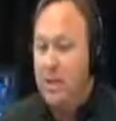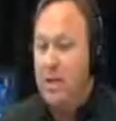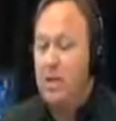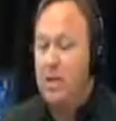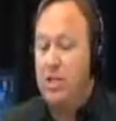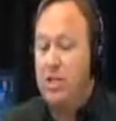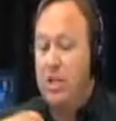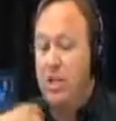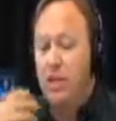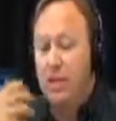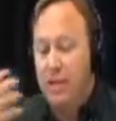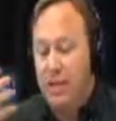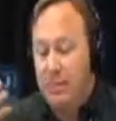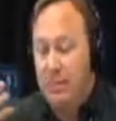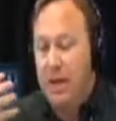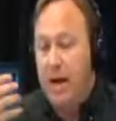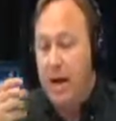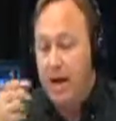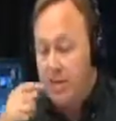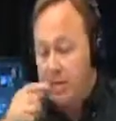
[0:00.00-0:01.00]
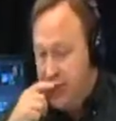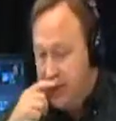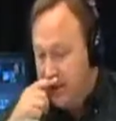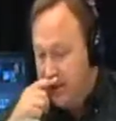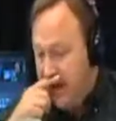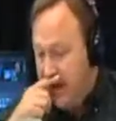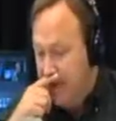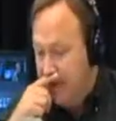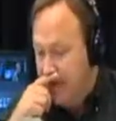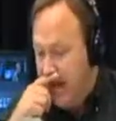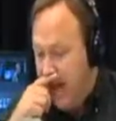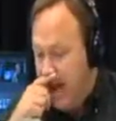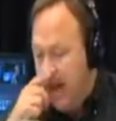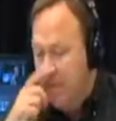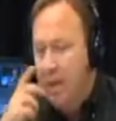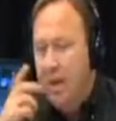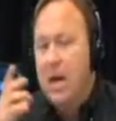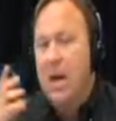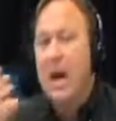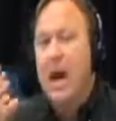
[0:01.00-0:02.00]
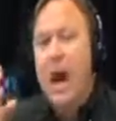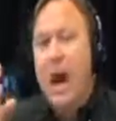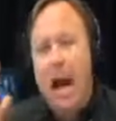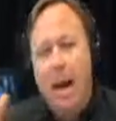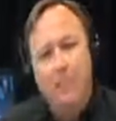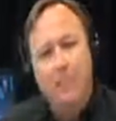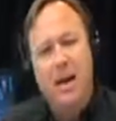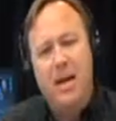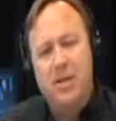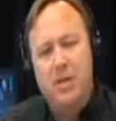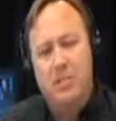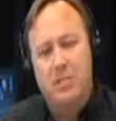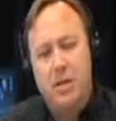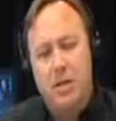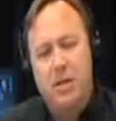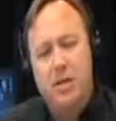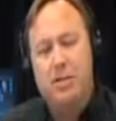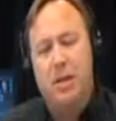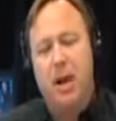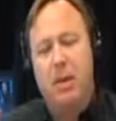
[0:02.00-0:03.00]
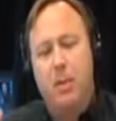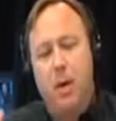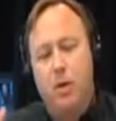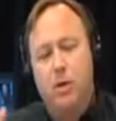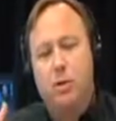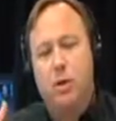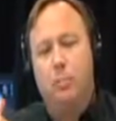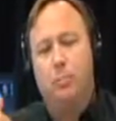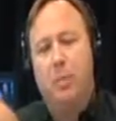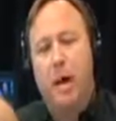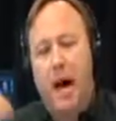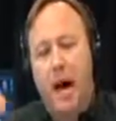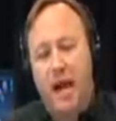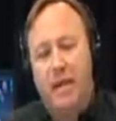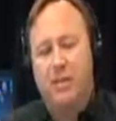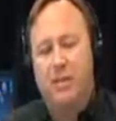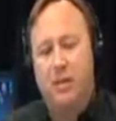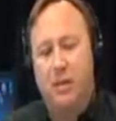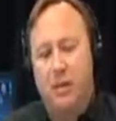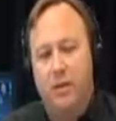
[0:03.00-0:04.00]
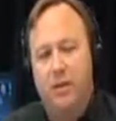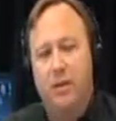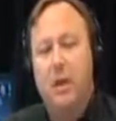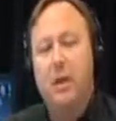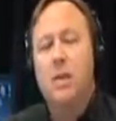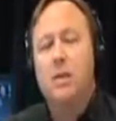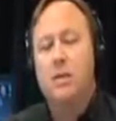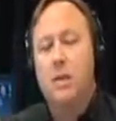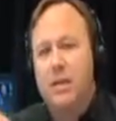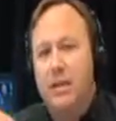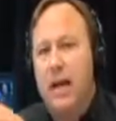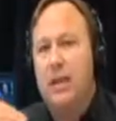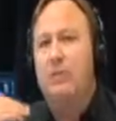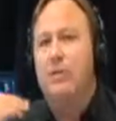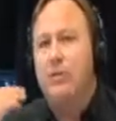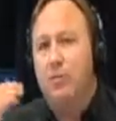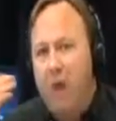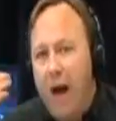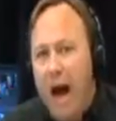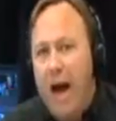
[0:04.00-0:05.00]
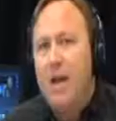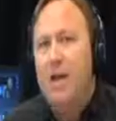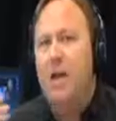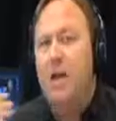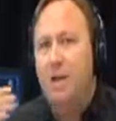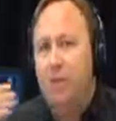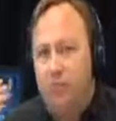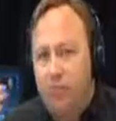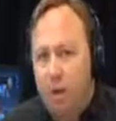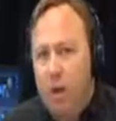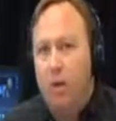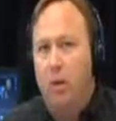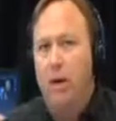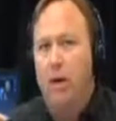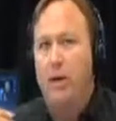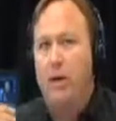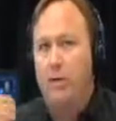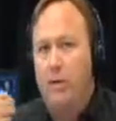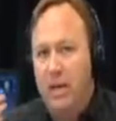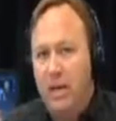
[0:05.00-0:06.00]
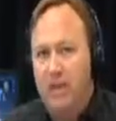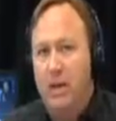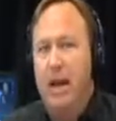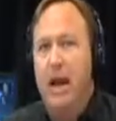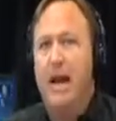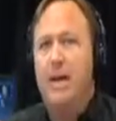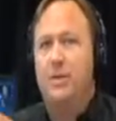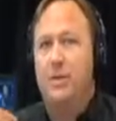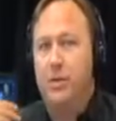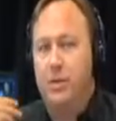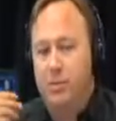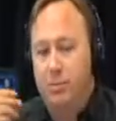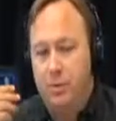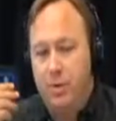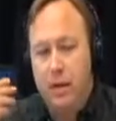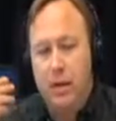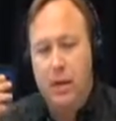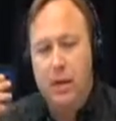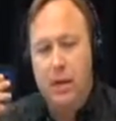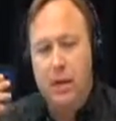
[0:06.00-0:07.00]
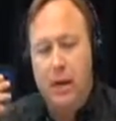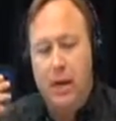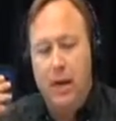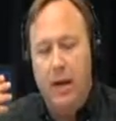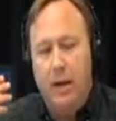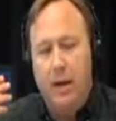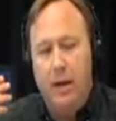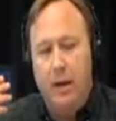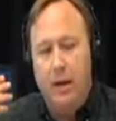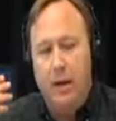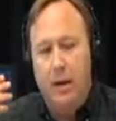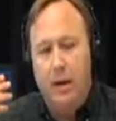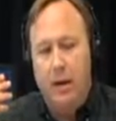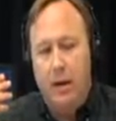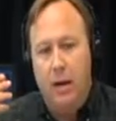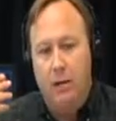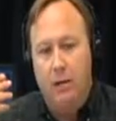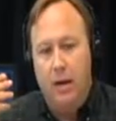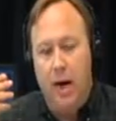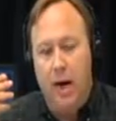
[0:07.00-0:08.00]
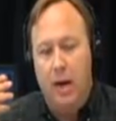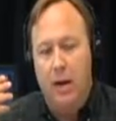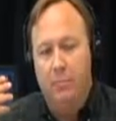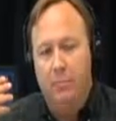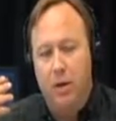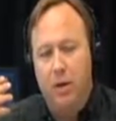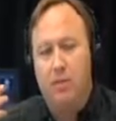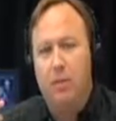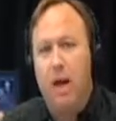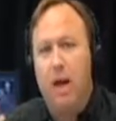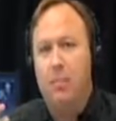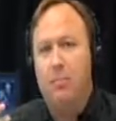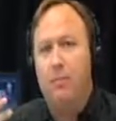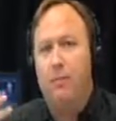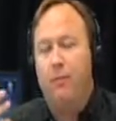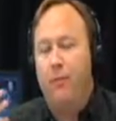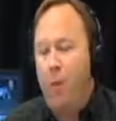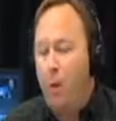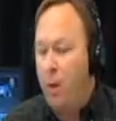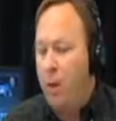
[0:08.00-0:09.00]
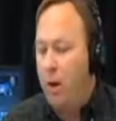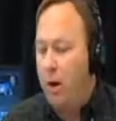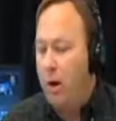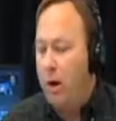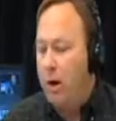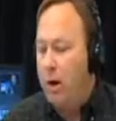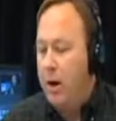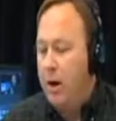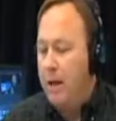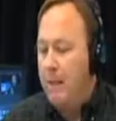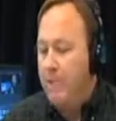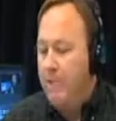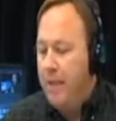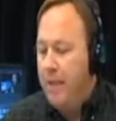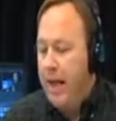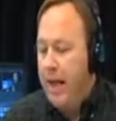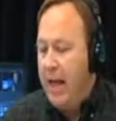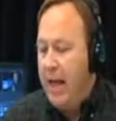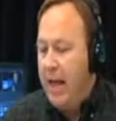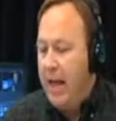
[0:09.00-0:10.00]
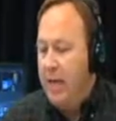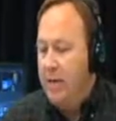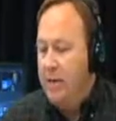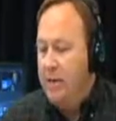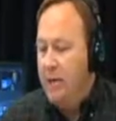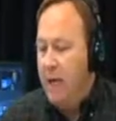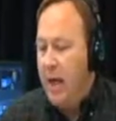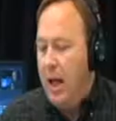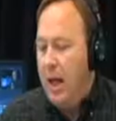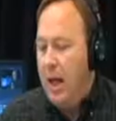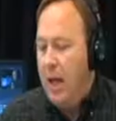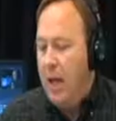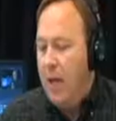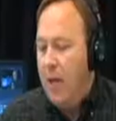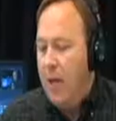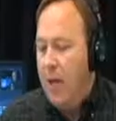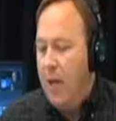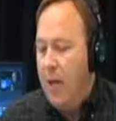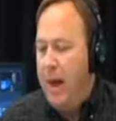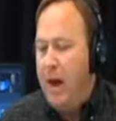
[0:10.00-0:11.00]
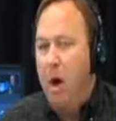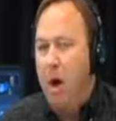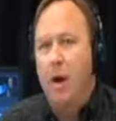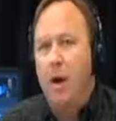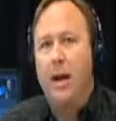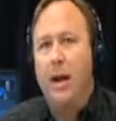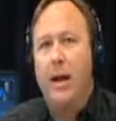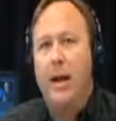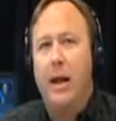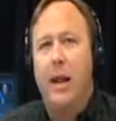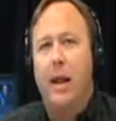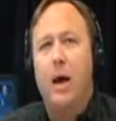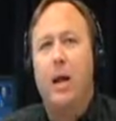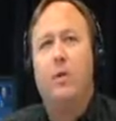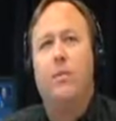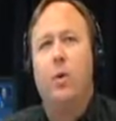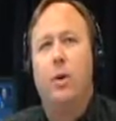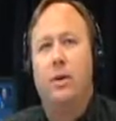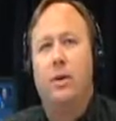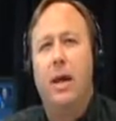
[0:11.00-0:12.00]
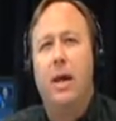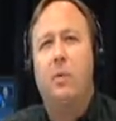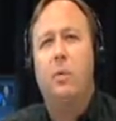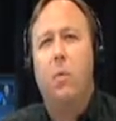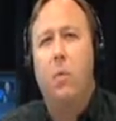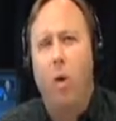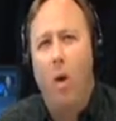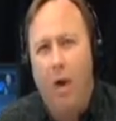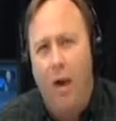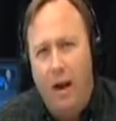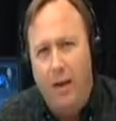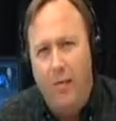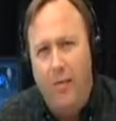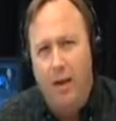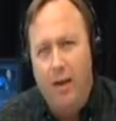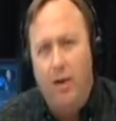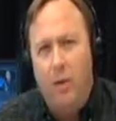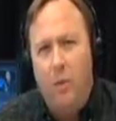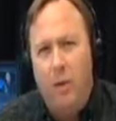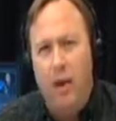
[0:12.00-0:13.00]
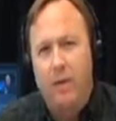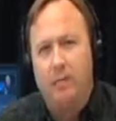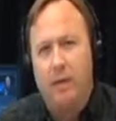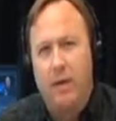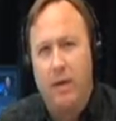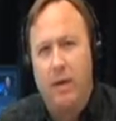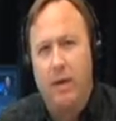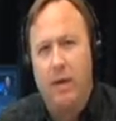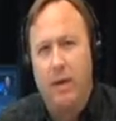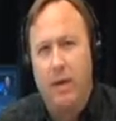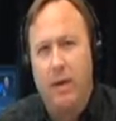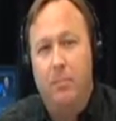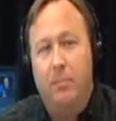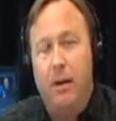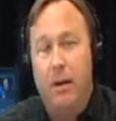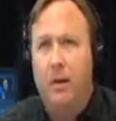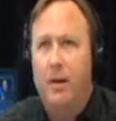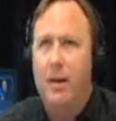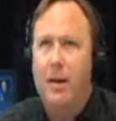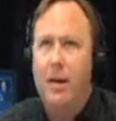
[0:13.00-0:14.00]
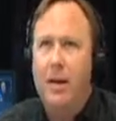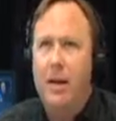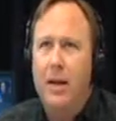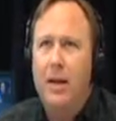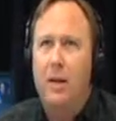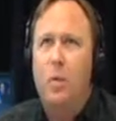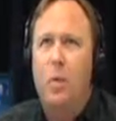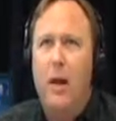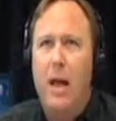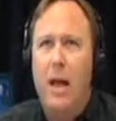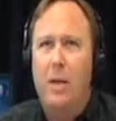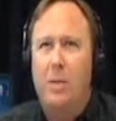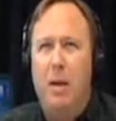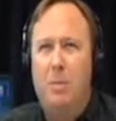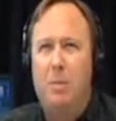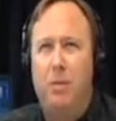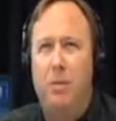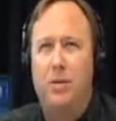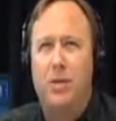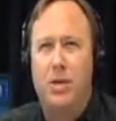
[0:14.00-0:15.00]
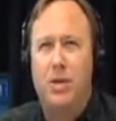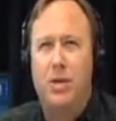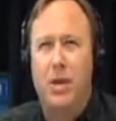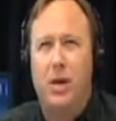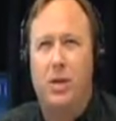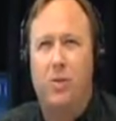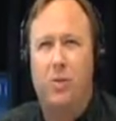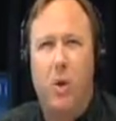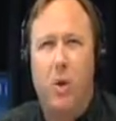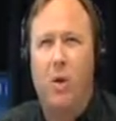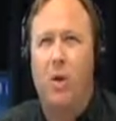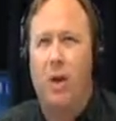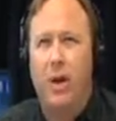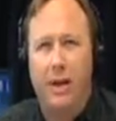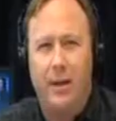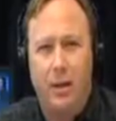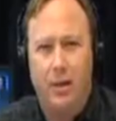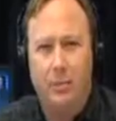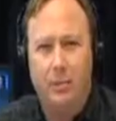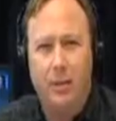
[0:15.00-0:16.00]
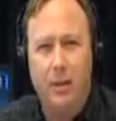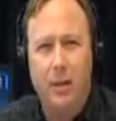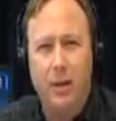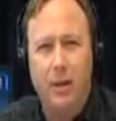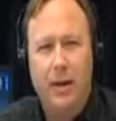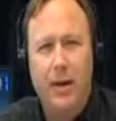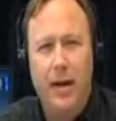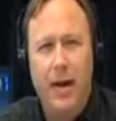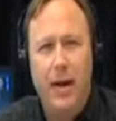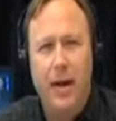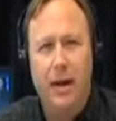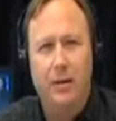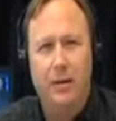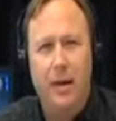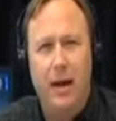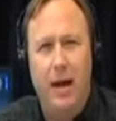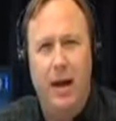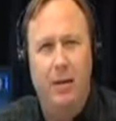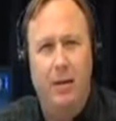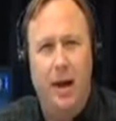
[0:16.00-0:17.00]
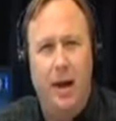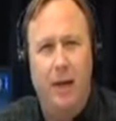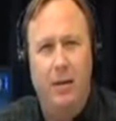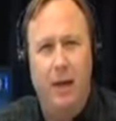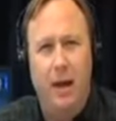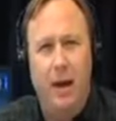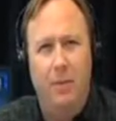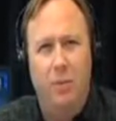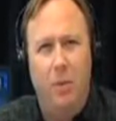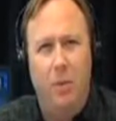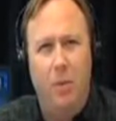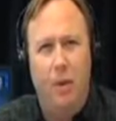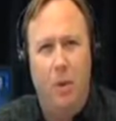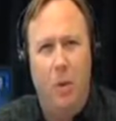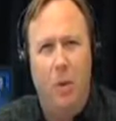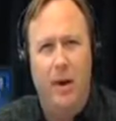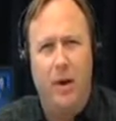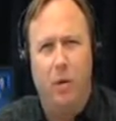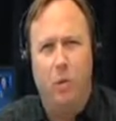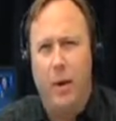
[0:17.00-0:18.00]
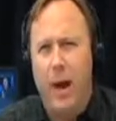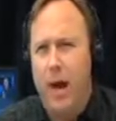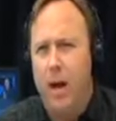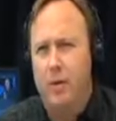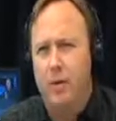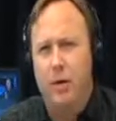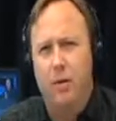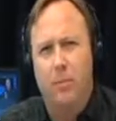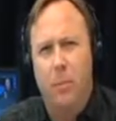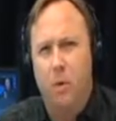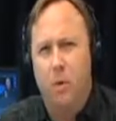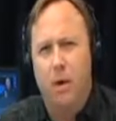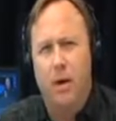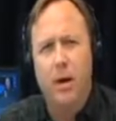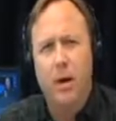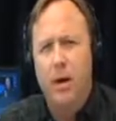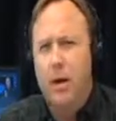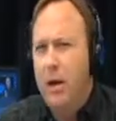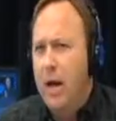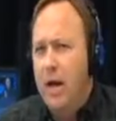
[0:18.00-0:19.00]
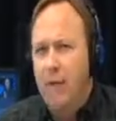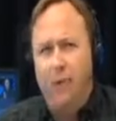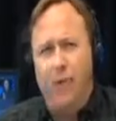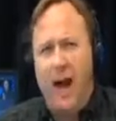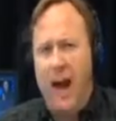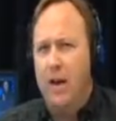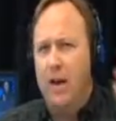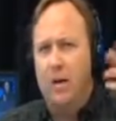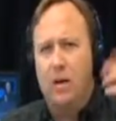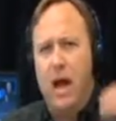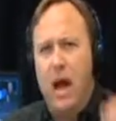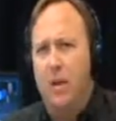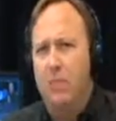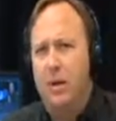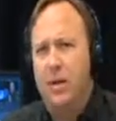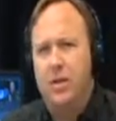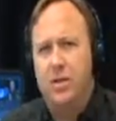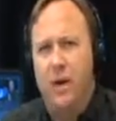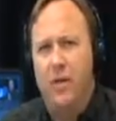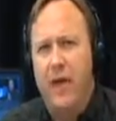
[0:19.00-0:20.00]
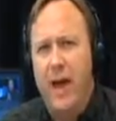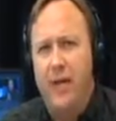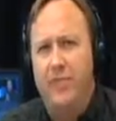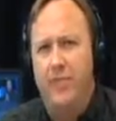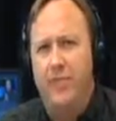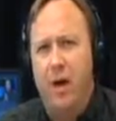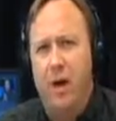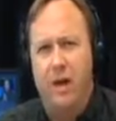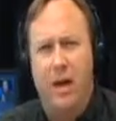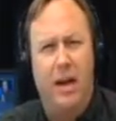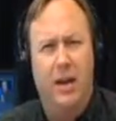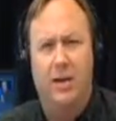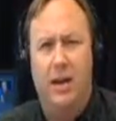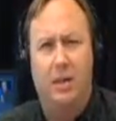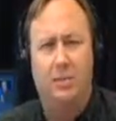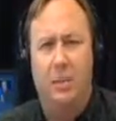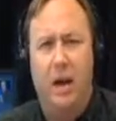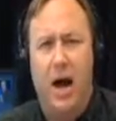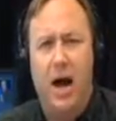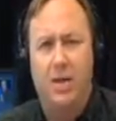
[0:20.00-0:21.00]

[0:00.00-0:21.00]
it, but they still demonize it at the same time. I'm pessimistic, but I'm also positive that they've tried to control it and demonize it and kind of mutate it before, and that they are getting a lot of what they want in the way of tyranny, but in a way people are just ignoring them, and we're going around them. Or final comments on that front, anything